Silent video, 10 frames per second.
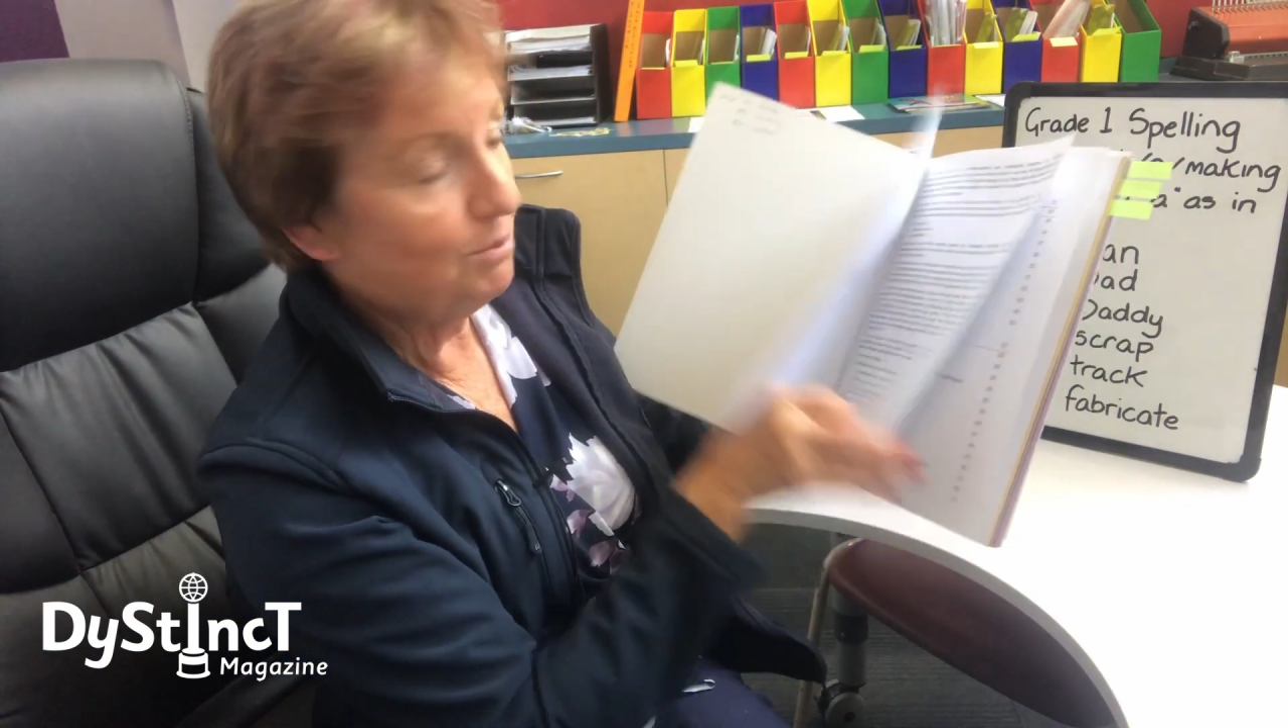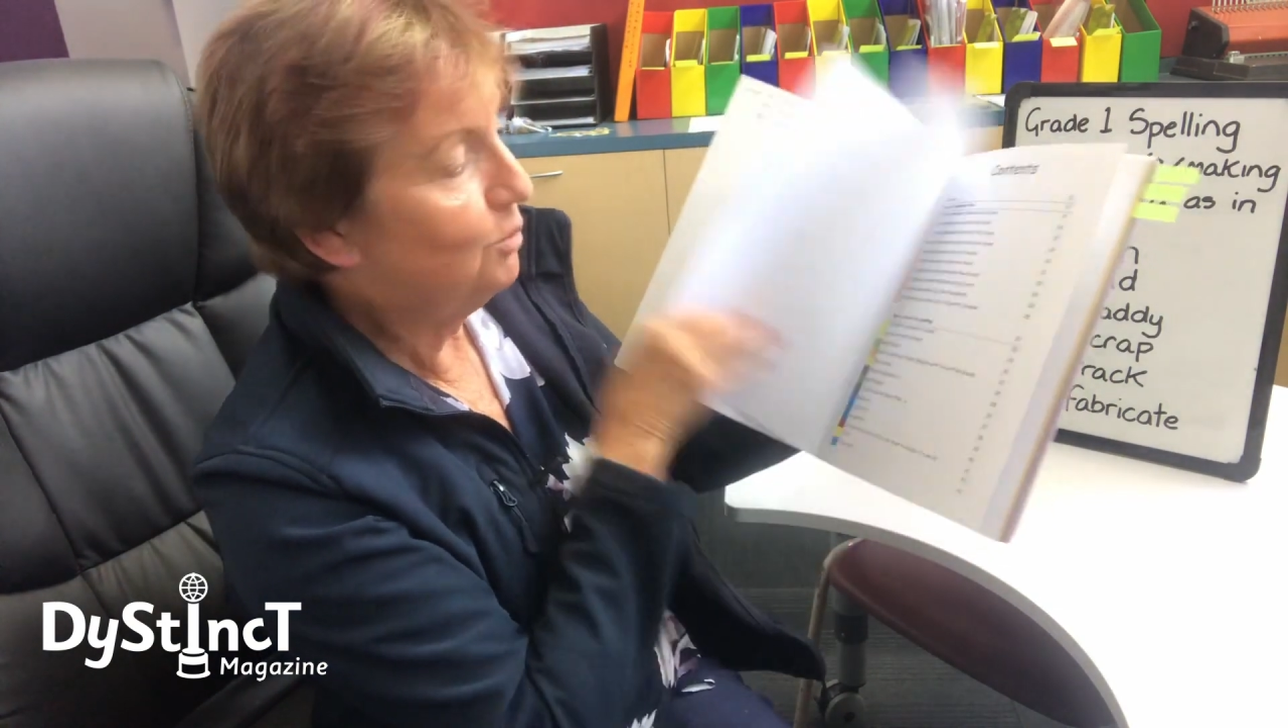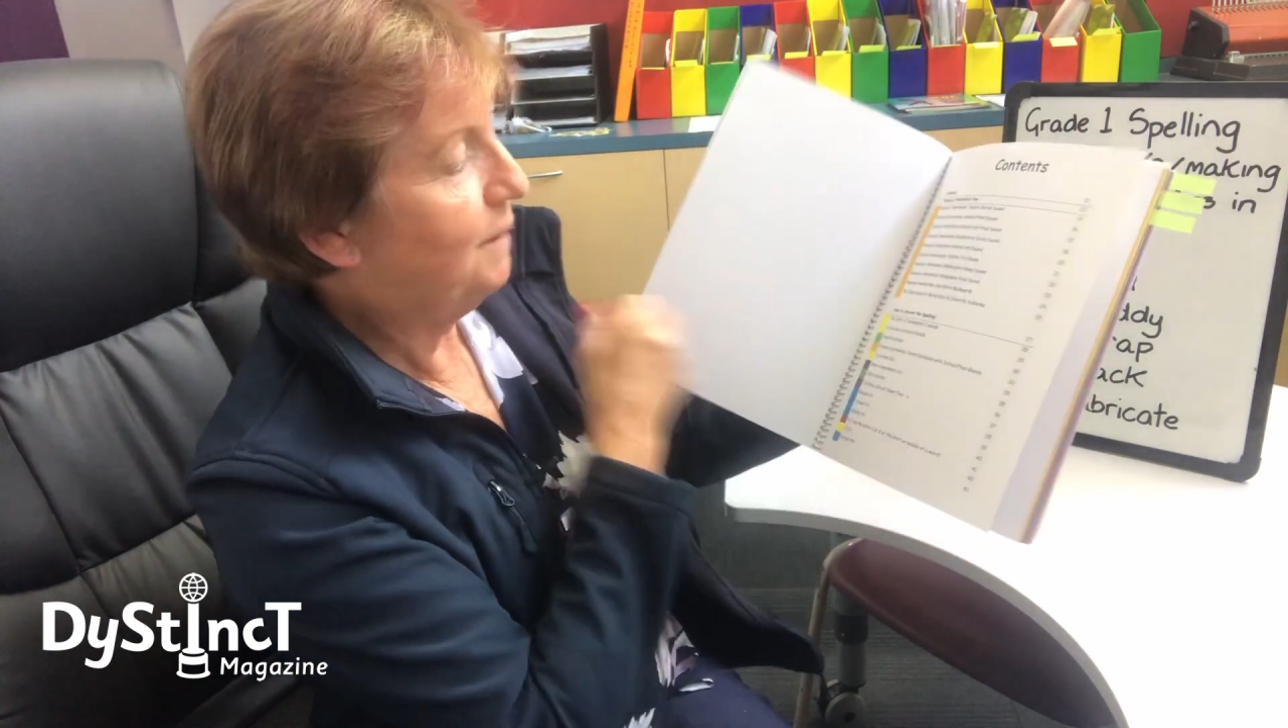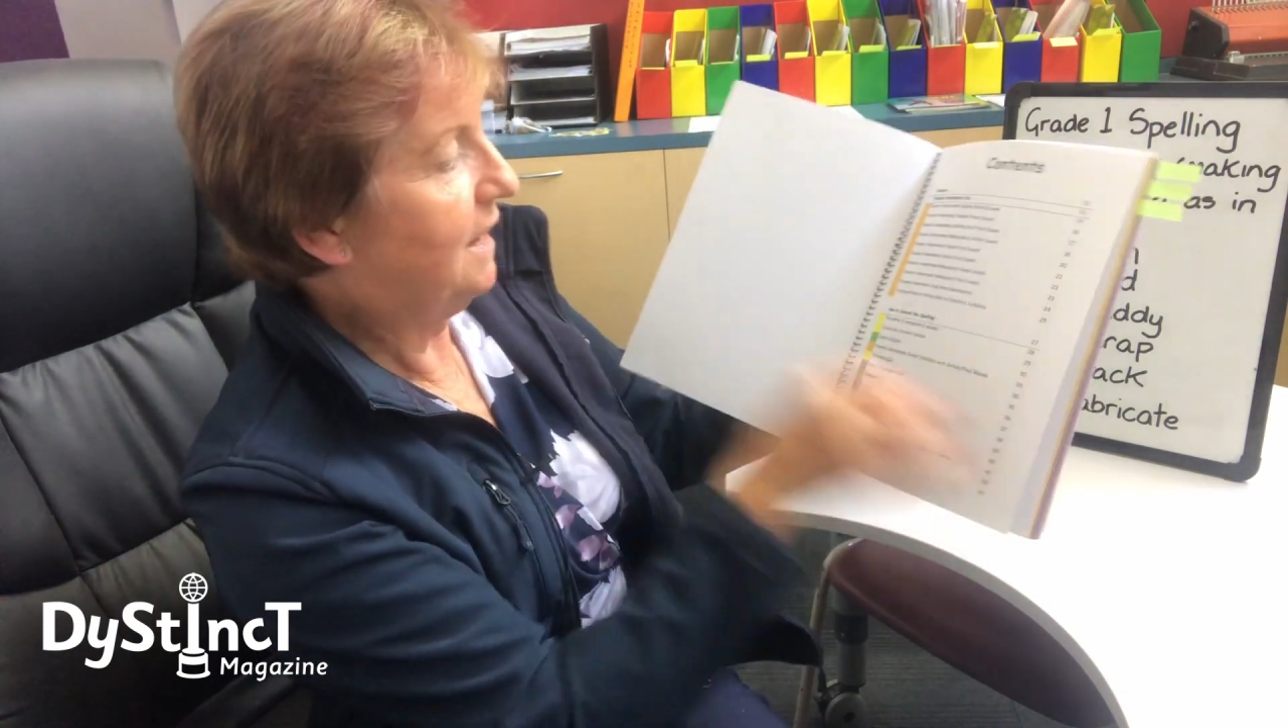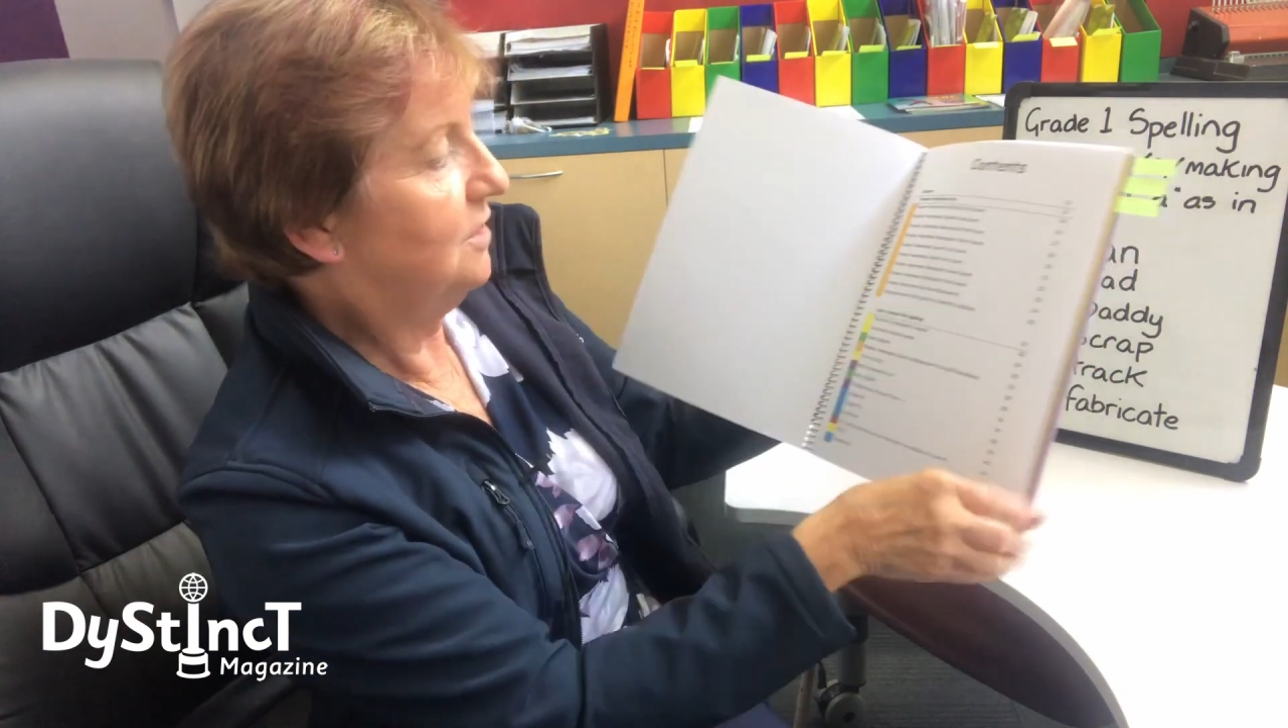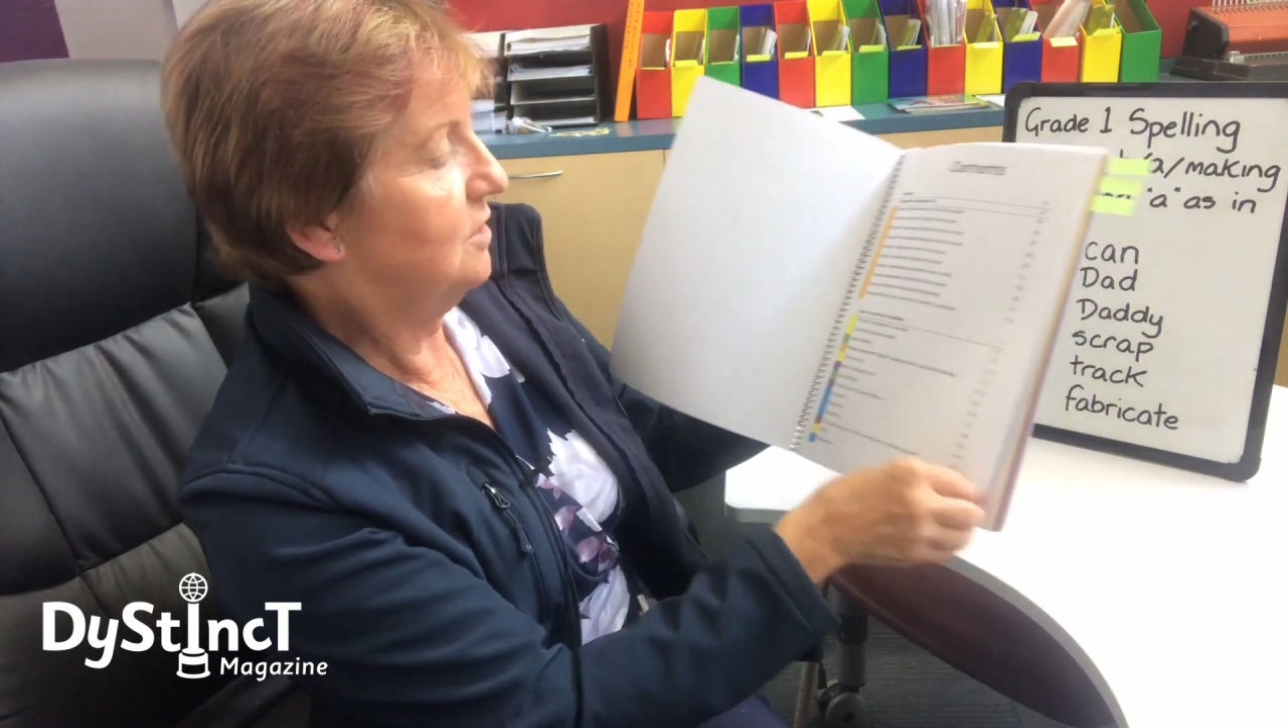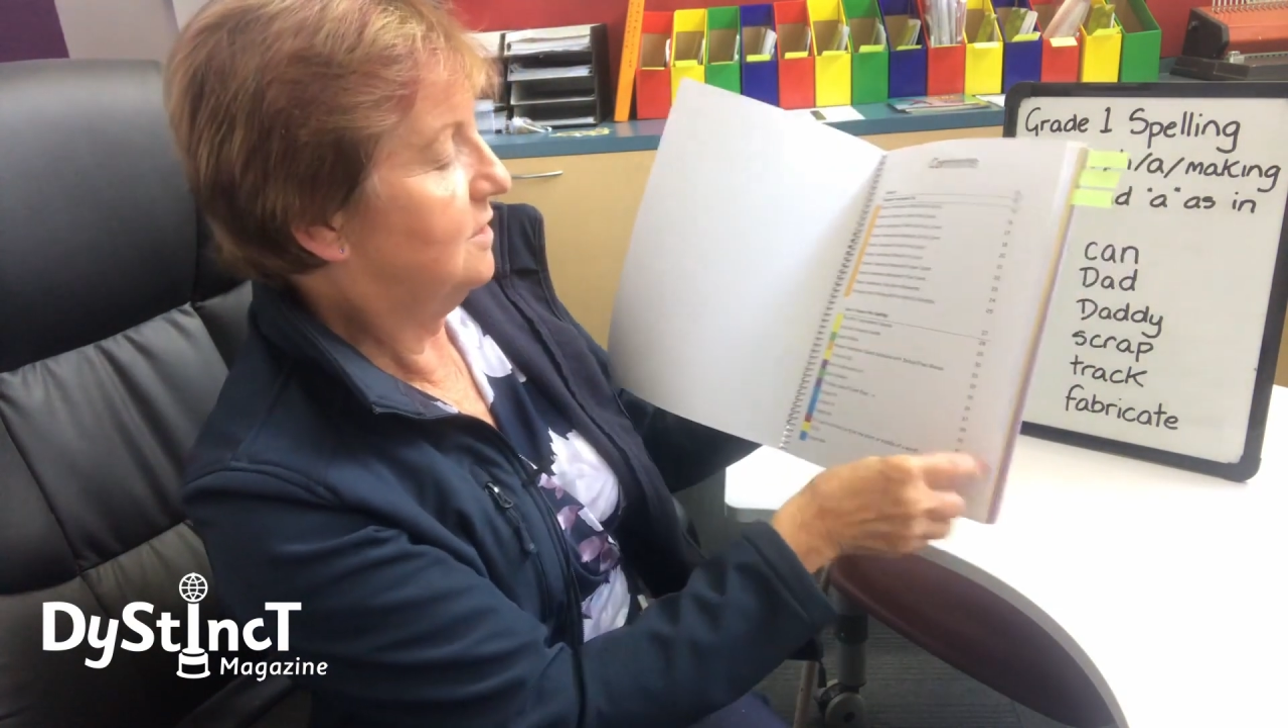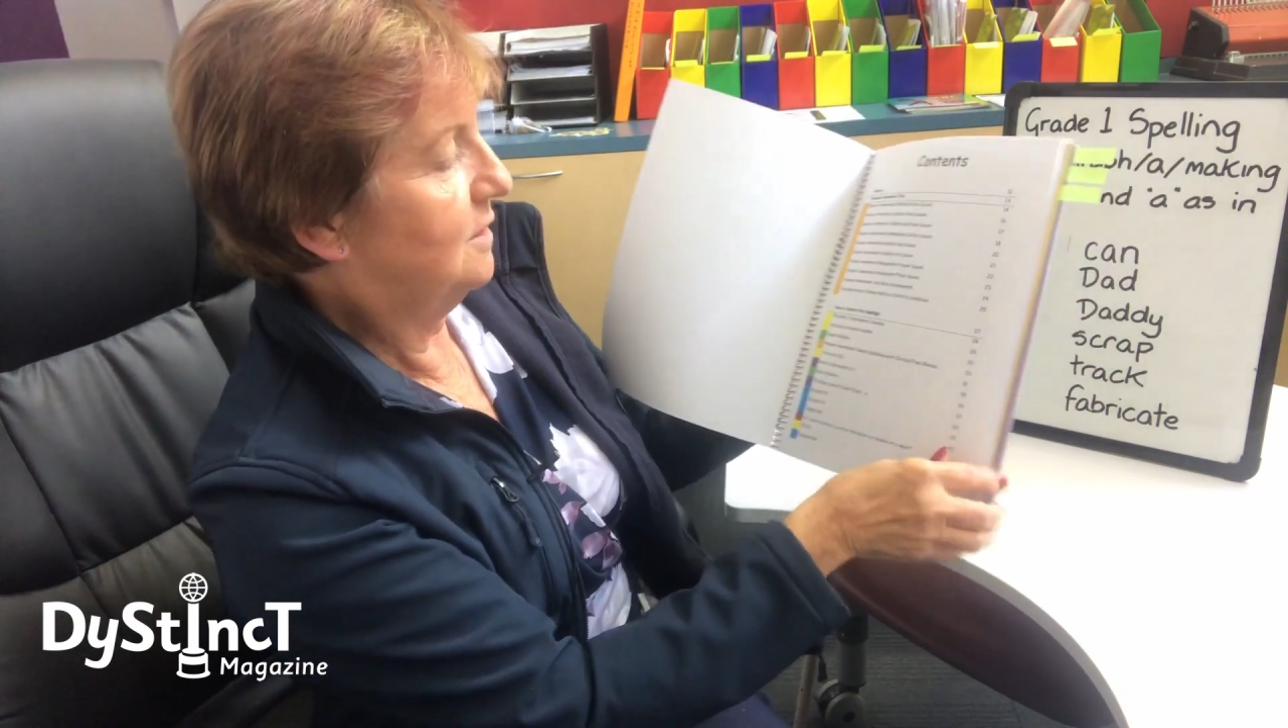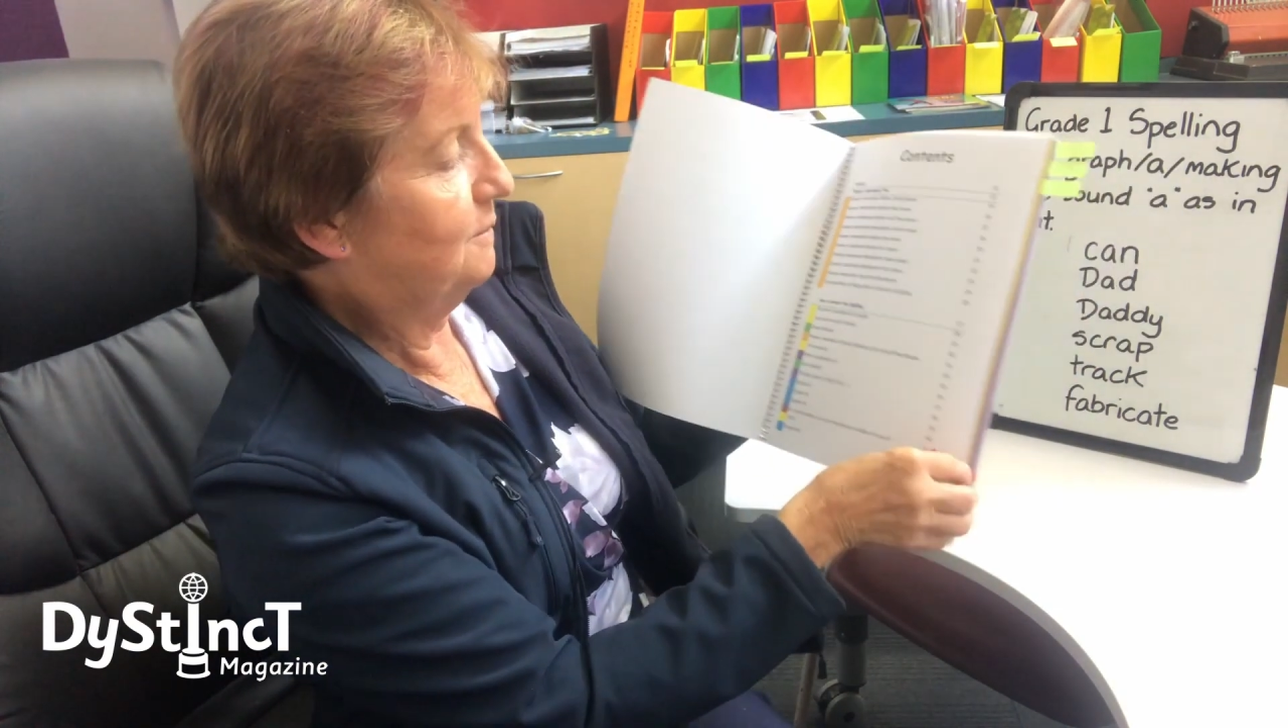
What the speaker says: pages,